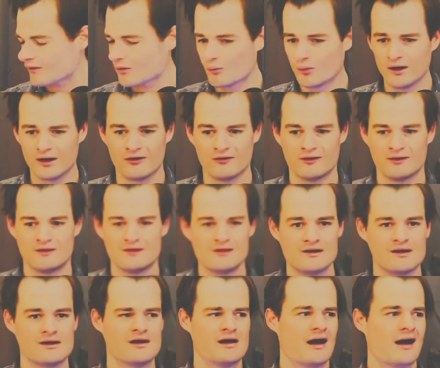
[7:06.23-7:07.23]
Well,
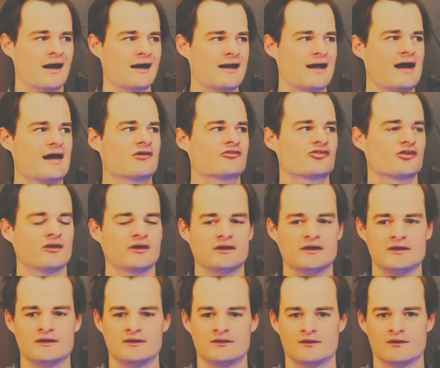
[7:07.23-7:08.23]
I
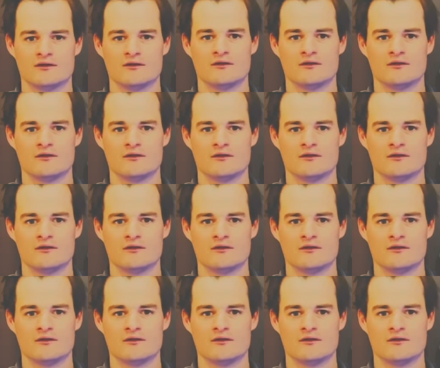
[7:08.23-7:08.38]
actually,